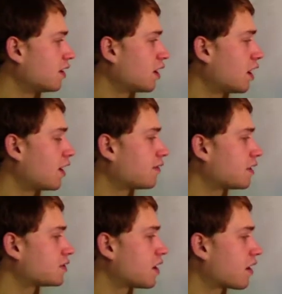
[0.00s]
they'll
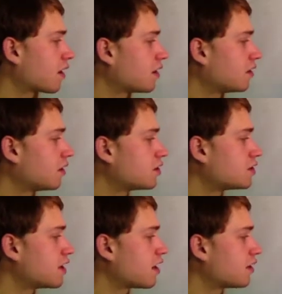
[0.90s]
say, okay, you need to
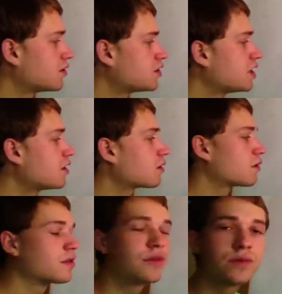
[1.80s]
steer
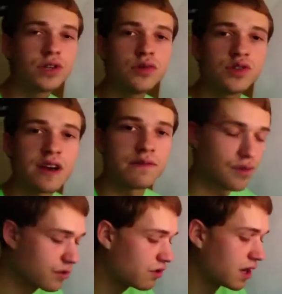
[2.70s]

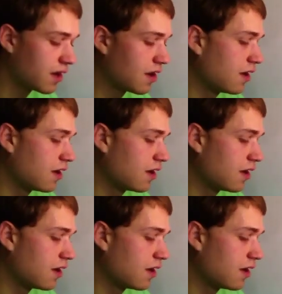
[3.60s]
273.